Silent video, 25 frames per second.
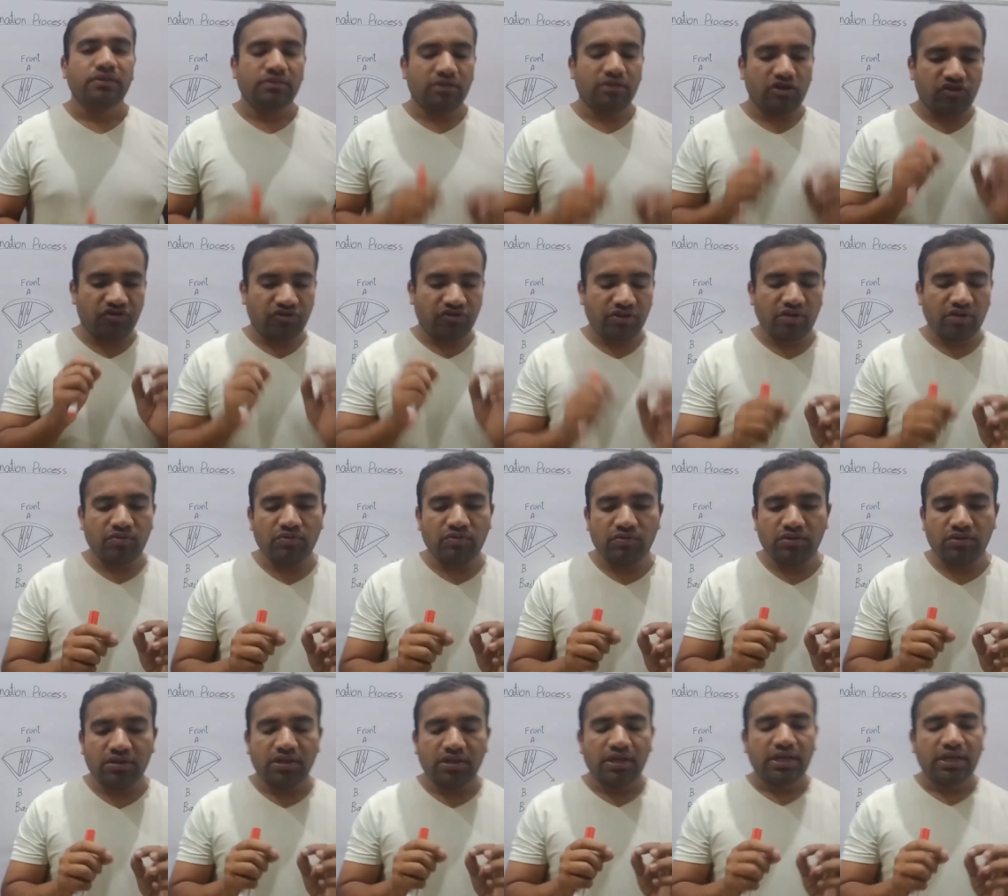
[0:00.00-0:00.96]
the
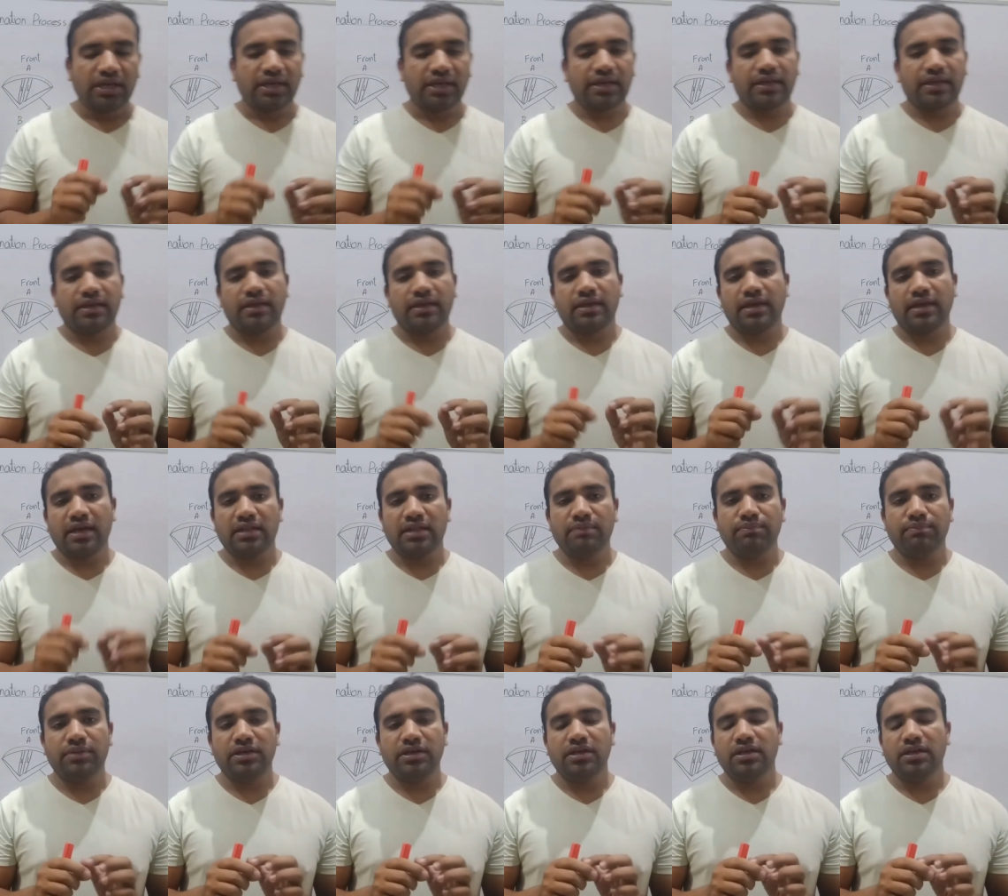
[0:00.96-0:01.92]
sound
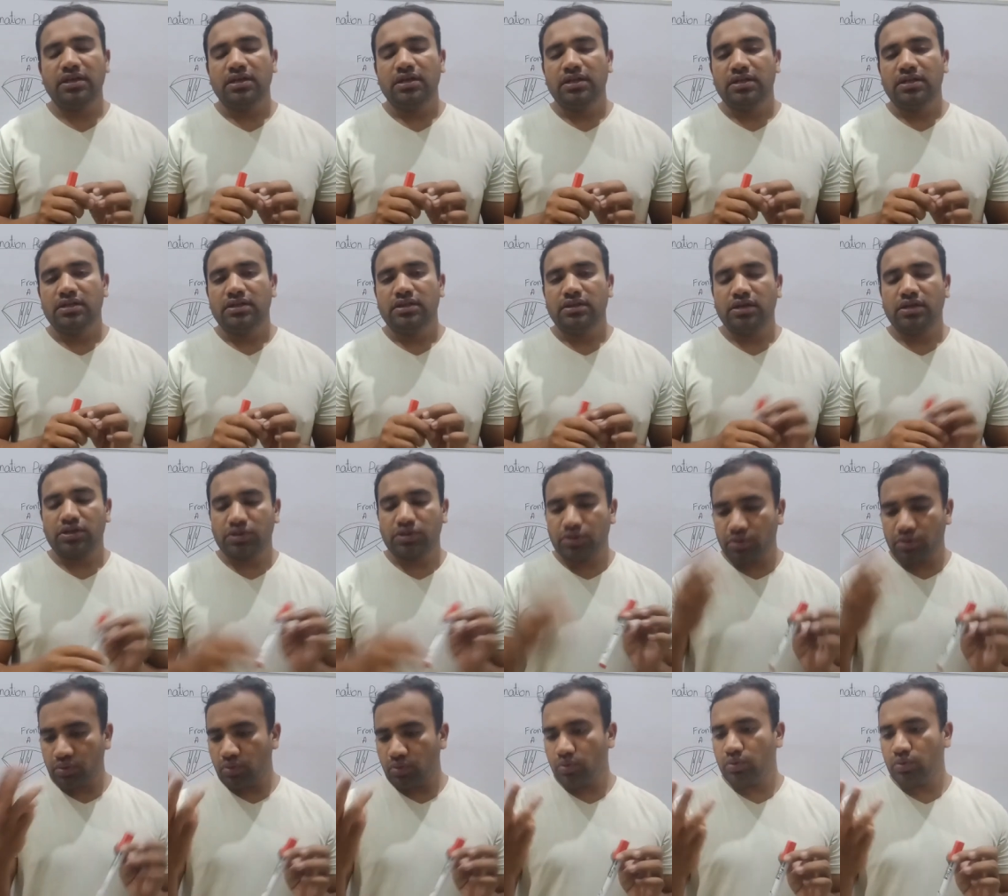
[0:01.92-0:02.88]
can be
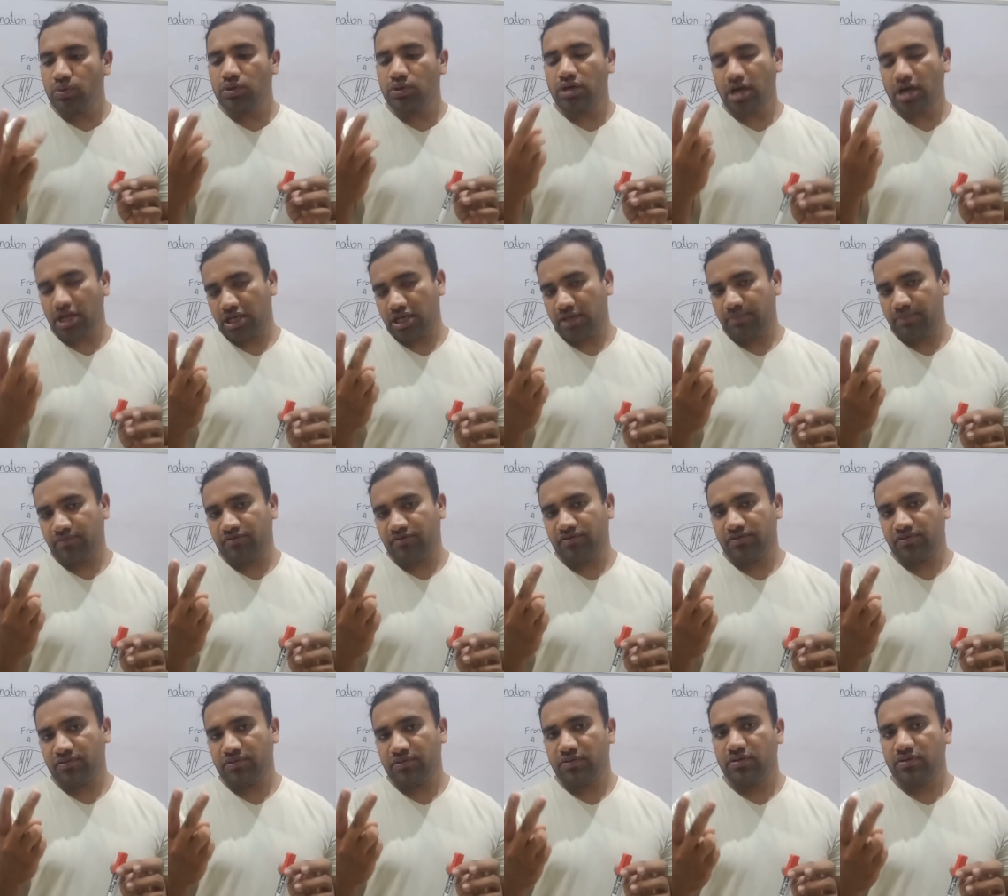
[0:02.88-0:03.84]
the two
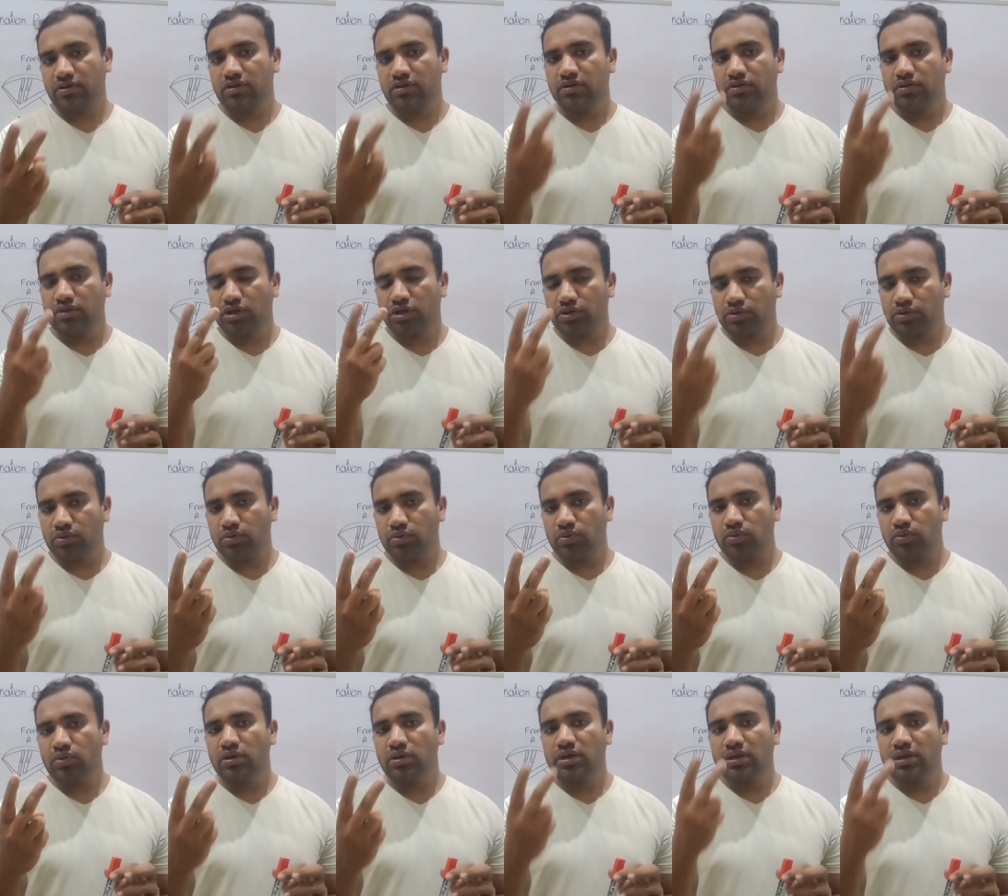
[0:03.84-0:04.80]
types,
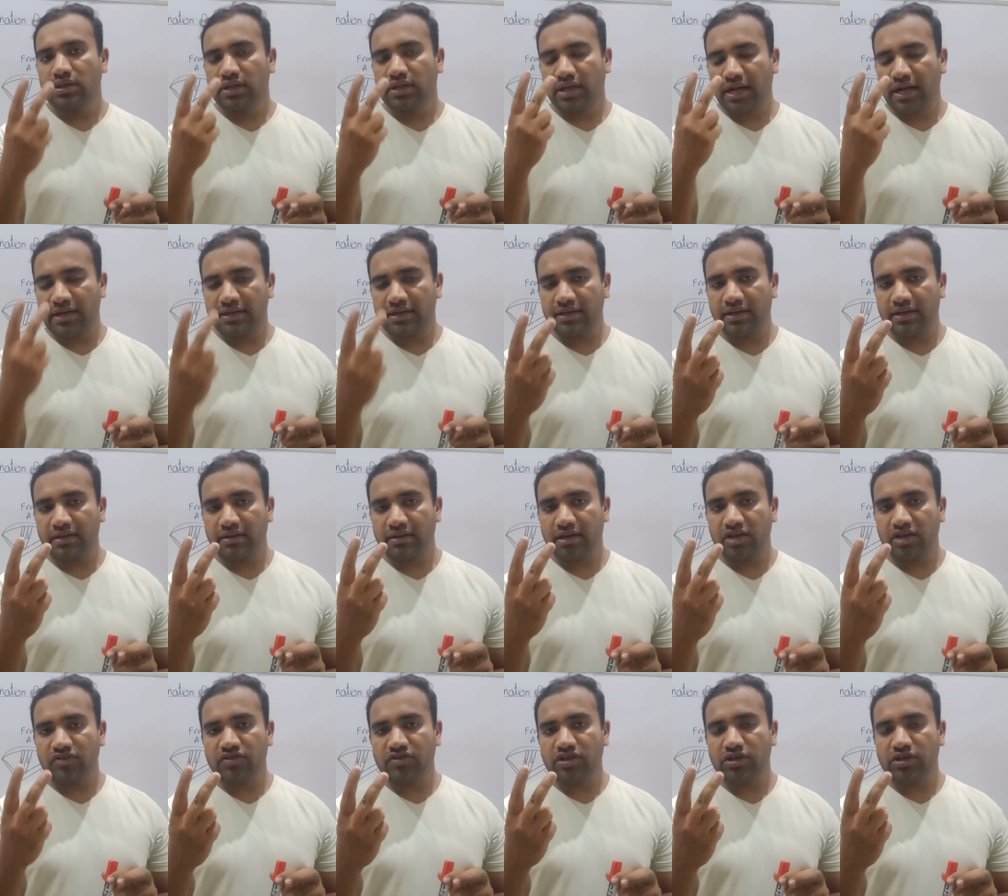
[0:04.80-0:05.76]

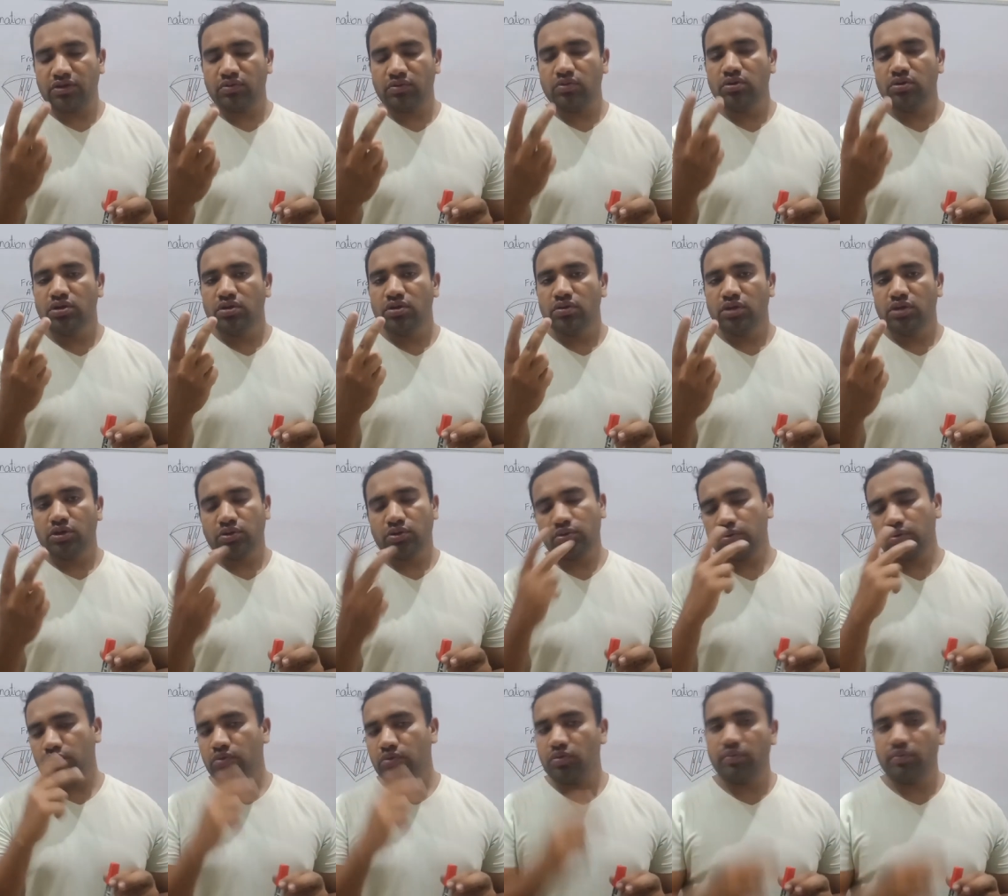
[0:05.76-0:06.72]
categorized into the
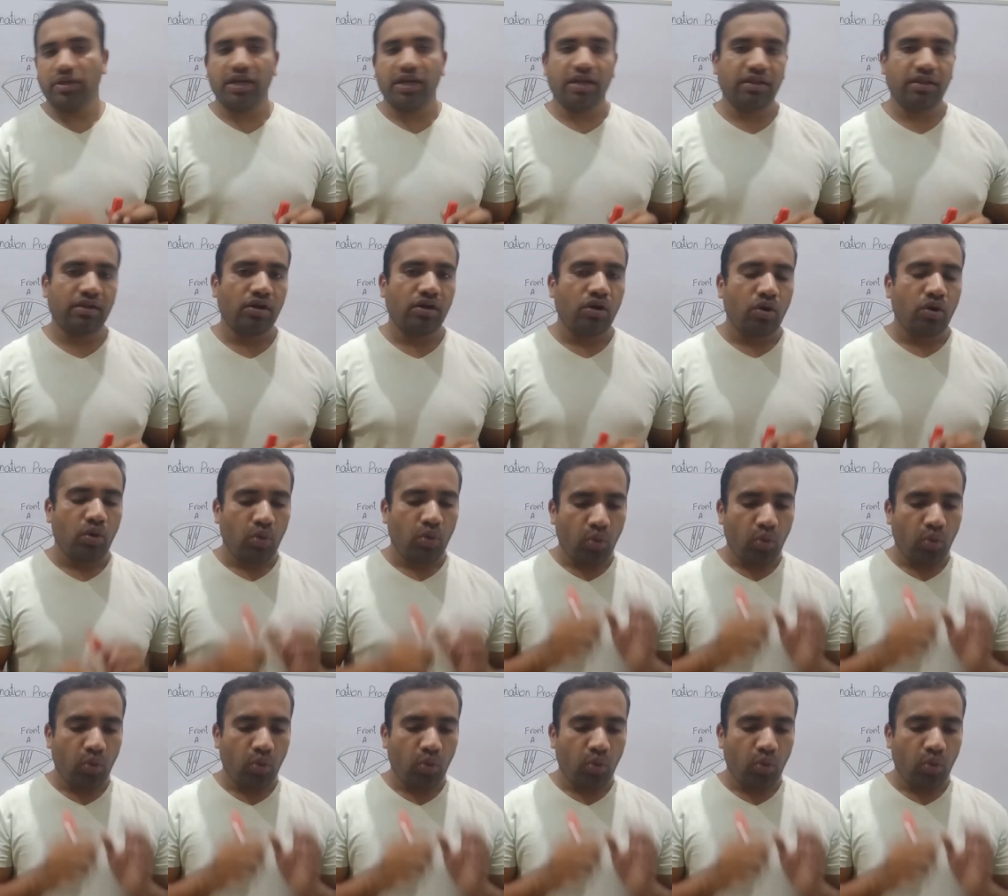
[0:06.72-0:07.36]
two domains.